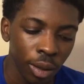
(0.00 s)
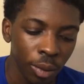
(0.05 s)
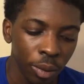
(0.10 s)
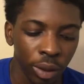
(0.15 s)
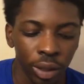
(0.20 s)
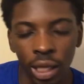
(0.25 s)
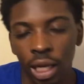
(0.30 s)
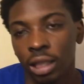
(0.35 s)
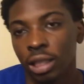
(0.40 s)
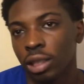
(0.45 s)
But
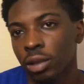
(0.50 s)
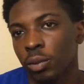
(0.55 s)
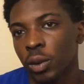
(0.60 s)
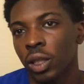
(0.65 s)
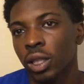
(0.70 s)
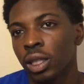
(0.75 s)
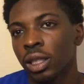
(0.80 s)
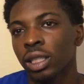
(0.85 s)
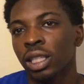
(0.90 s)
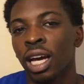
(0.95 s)
that's just
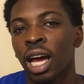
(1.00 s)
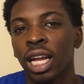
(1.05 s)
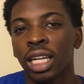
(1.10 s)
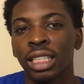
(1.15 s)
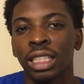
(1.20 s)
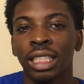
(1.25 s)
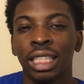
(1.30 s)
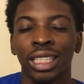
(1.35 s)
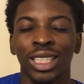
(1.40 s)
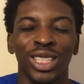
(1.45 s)
because Colin
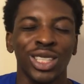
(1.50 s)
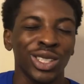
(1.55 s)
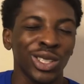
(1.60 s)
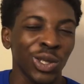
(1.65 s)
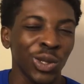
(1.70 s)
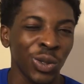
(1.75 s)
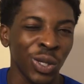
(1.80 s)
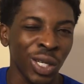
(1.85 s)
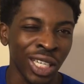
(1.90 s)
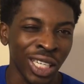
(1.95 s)
Sexton is
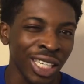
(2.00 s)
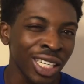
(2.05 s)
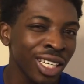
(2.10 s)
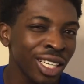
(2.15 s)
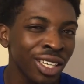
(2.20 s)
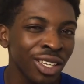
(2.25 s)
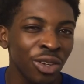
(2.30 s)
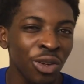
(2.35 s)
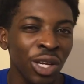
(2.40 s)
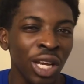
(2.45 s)
so
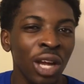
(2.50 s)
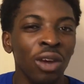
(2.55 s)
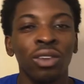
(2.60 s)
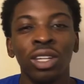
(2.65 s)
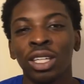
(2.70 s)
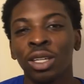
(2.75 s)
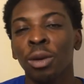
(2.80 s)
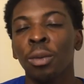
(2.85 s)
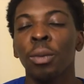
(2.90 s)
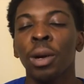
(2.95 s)
good, you can't really
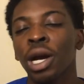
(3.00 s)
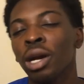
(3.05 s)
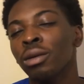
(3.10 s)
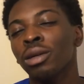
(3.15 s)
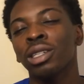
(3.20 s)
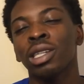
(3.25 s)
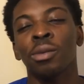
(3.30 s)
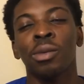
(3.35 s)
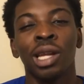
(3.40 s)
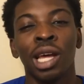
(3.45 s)
compare him to
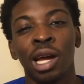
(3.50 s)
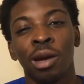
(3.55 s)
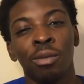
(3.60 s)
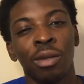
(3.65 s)
someone like